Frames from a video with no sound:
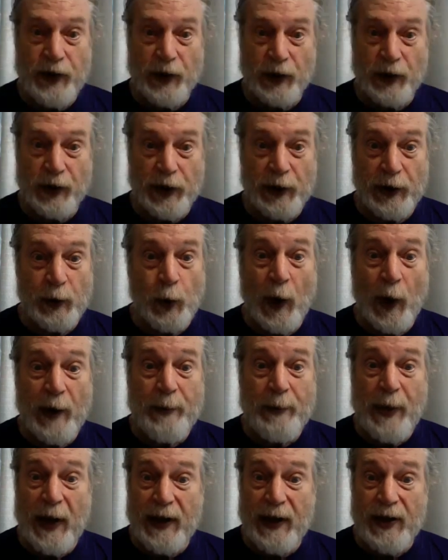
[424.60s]
your good
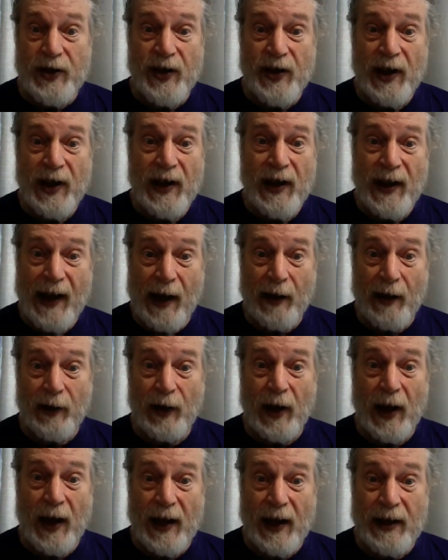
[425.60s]
1-page
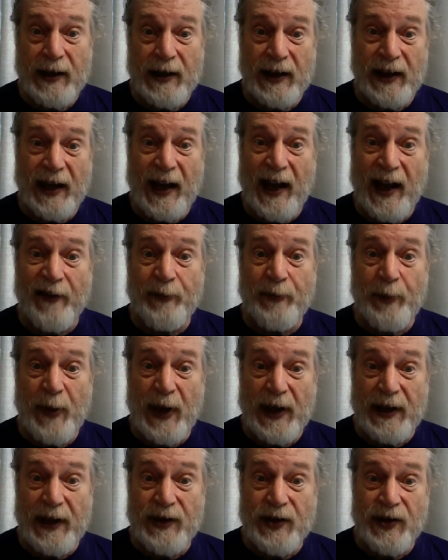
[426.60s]
outline and
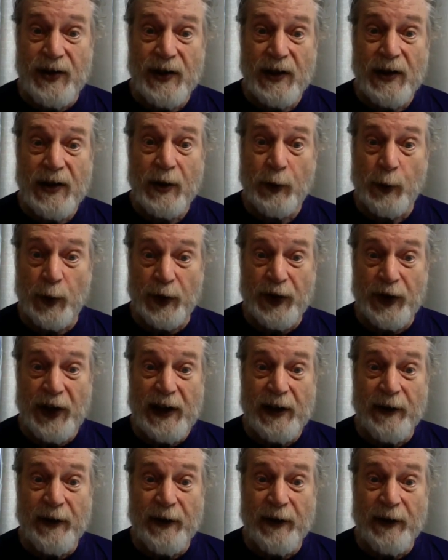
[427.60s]
half-page critique